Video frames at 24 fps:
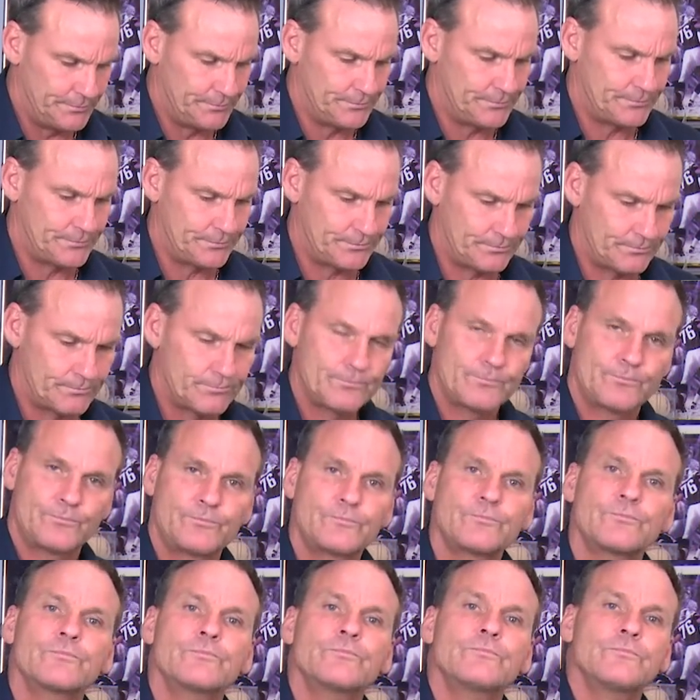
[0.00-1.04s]

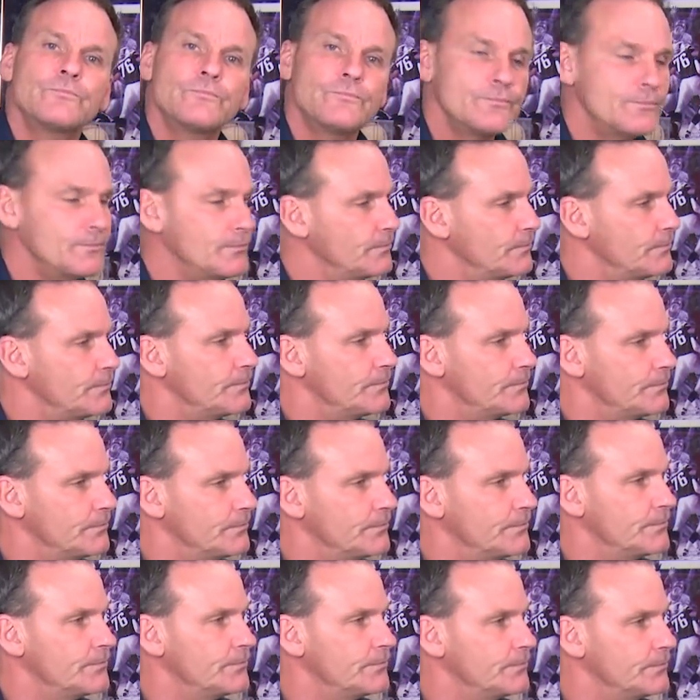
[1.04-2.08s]

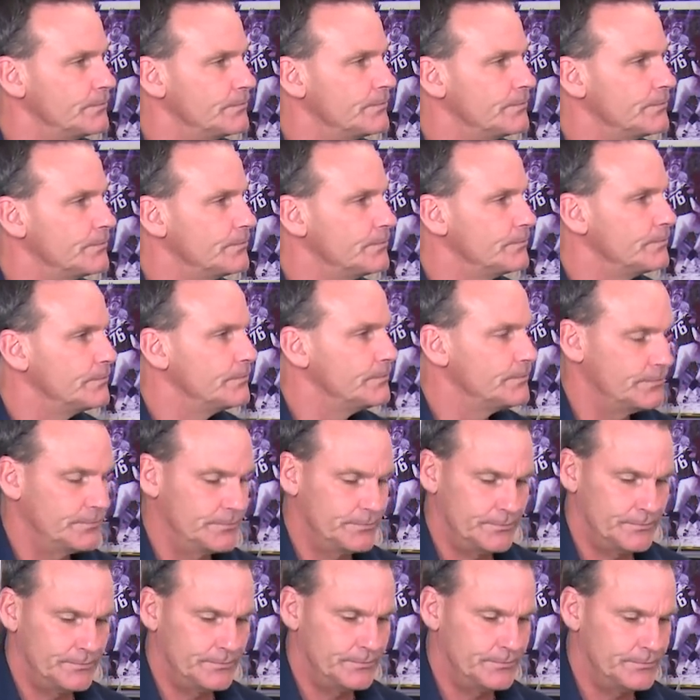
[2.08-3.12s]

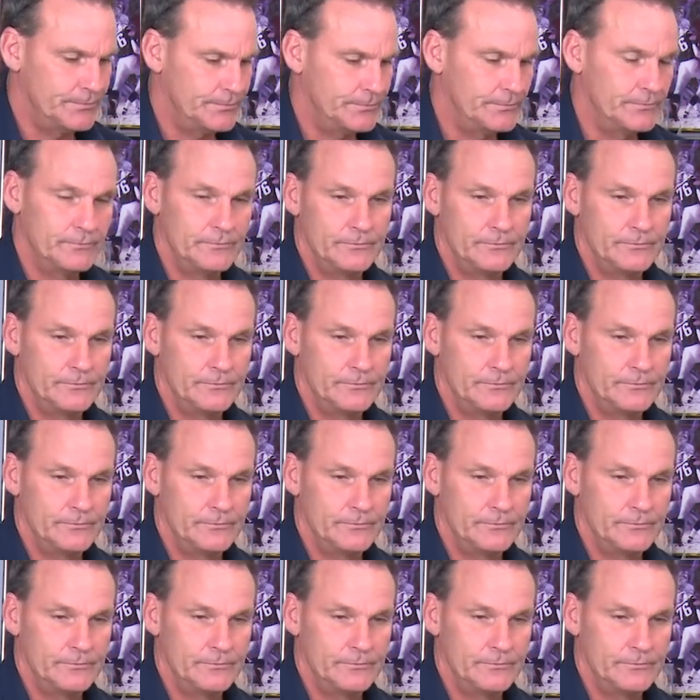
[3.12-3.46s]
No words are spoken by the person on screen.